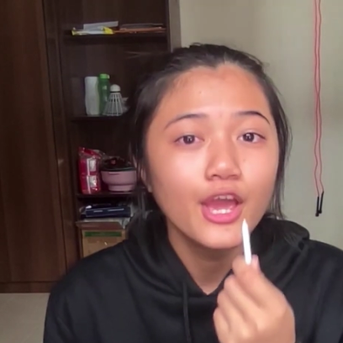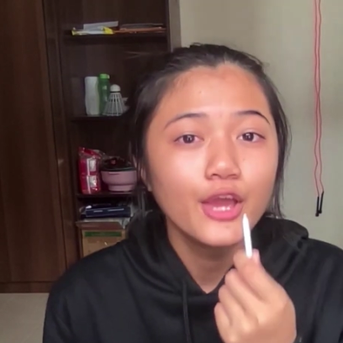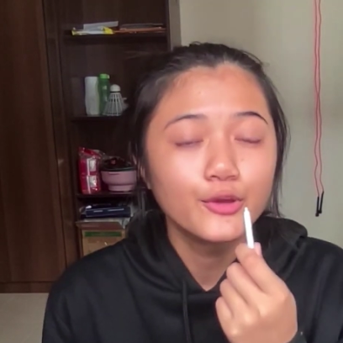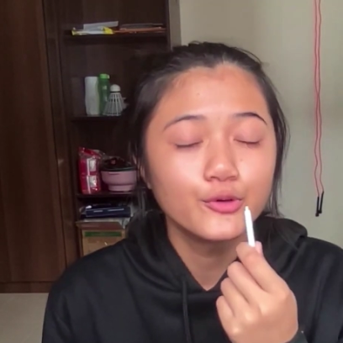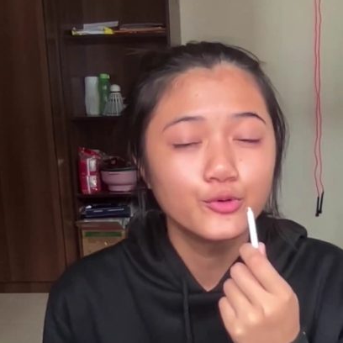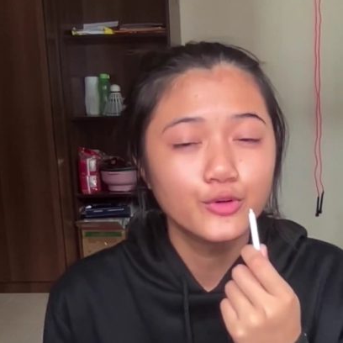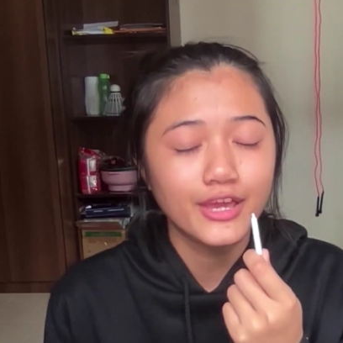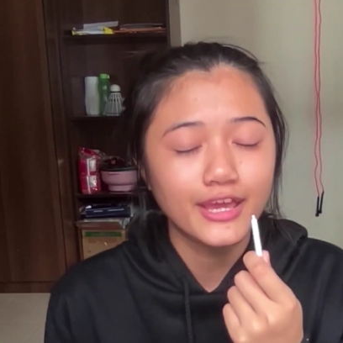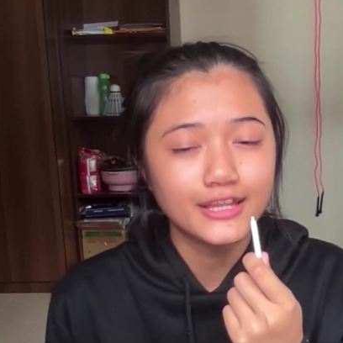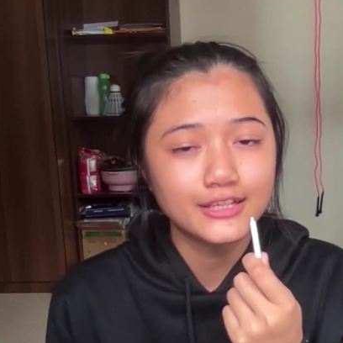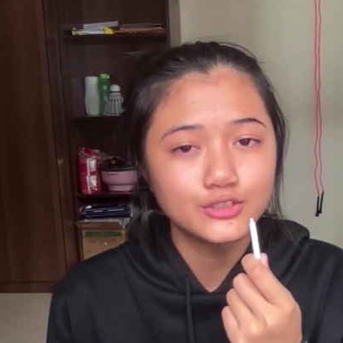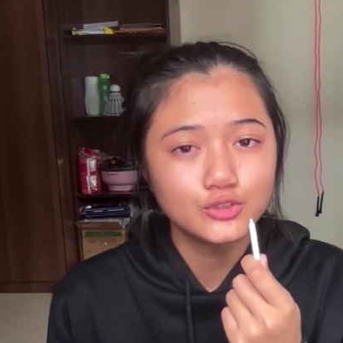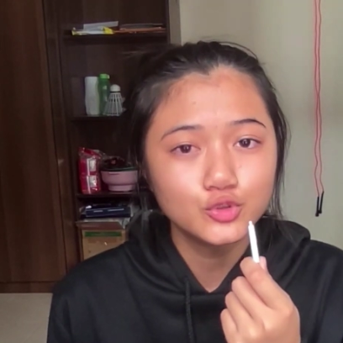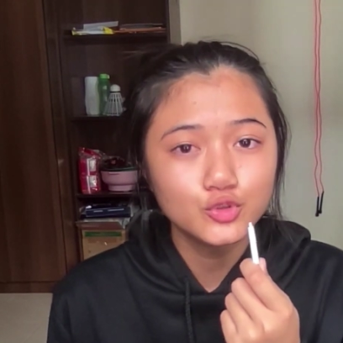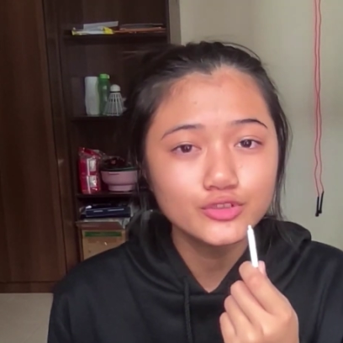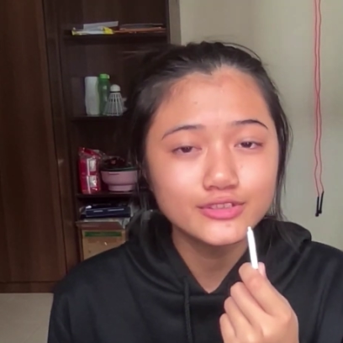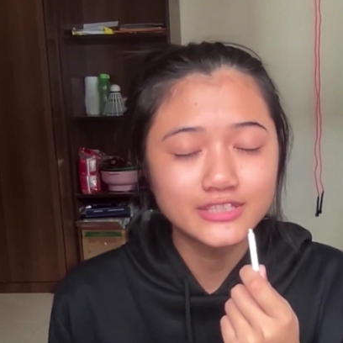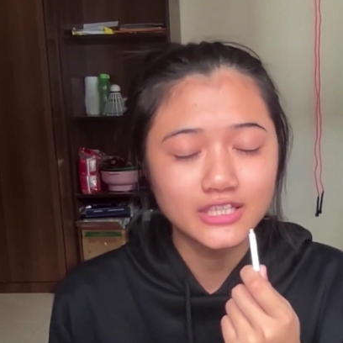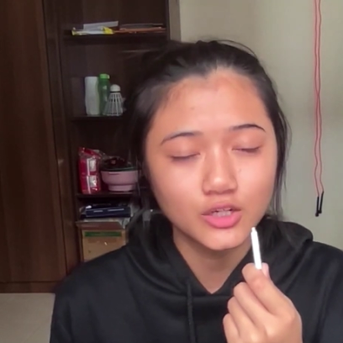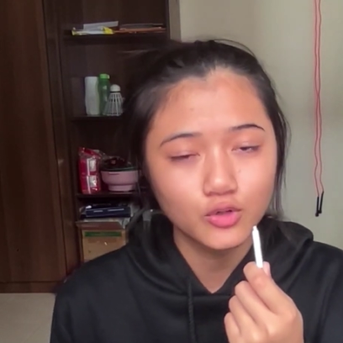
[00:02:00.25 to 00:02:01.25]
you can
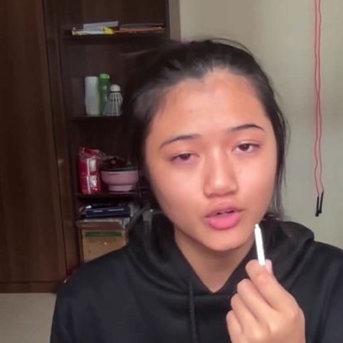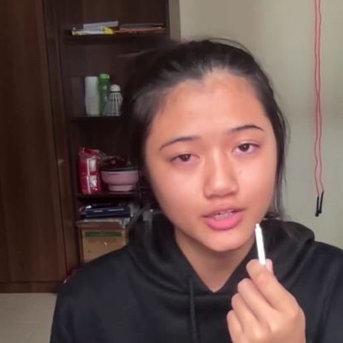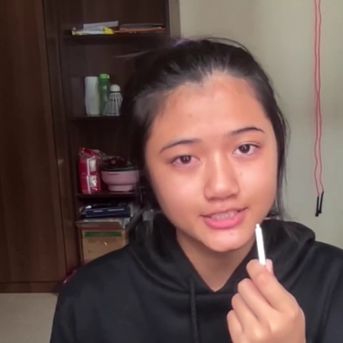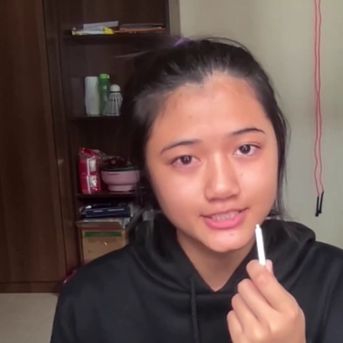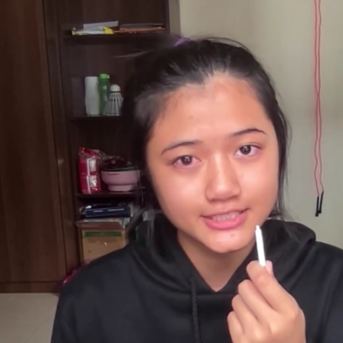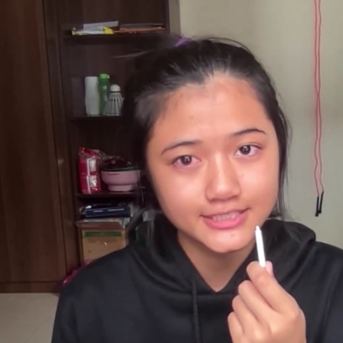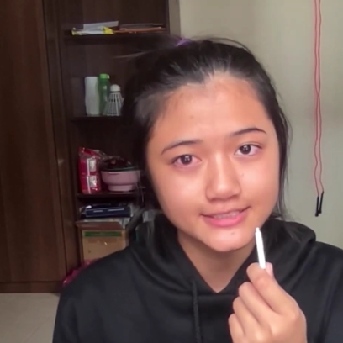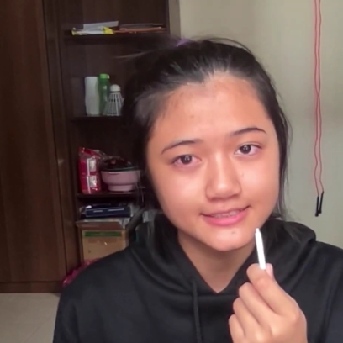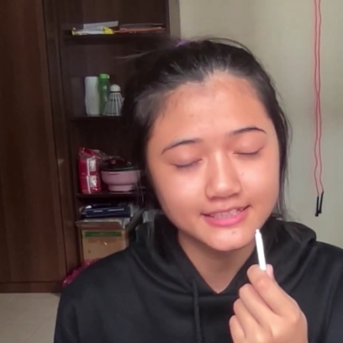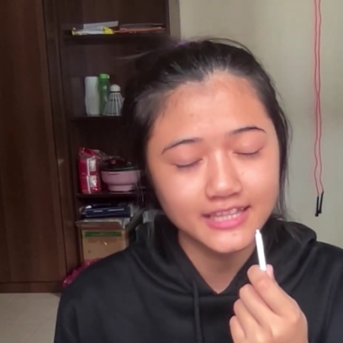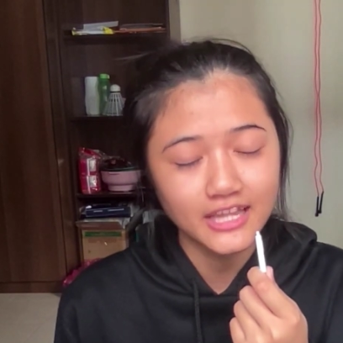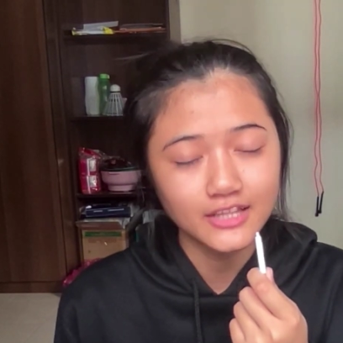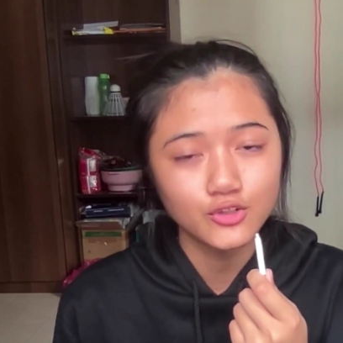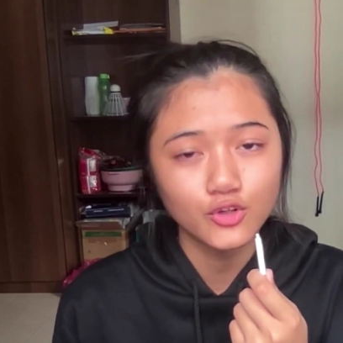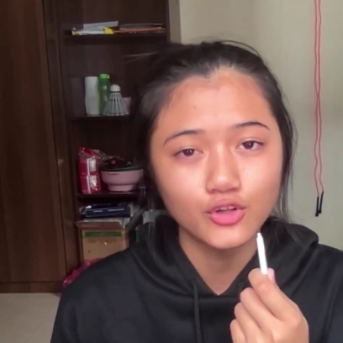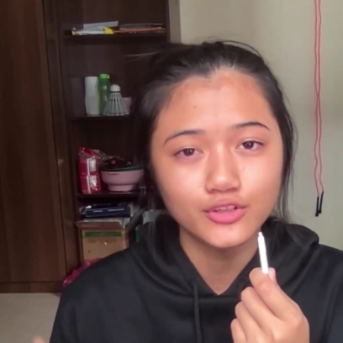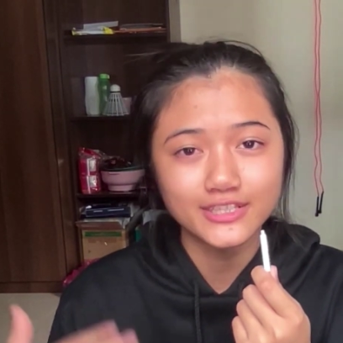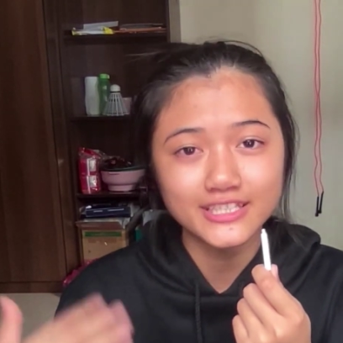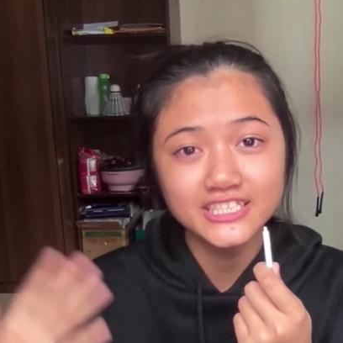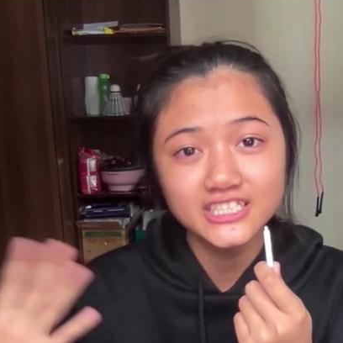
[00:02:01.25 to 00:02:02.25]
use the questions that
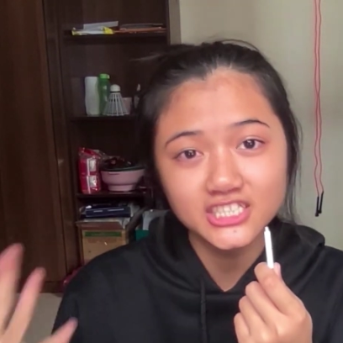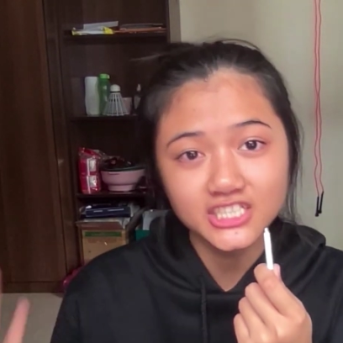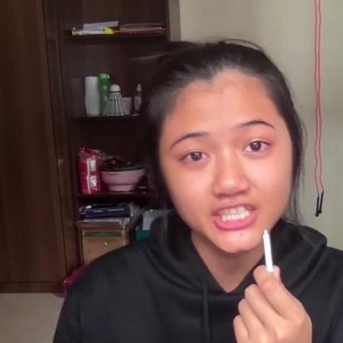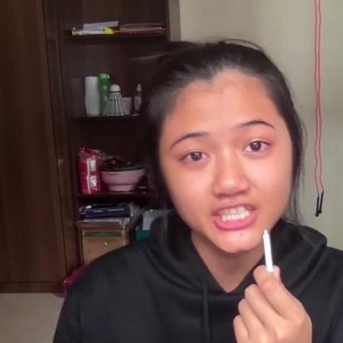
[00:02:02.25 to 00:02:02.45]
your teacher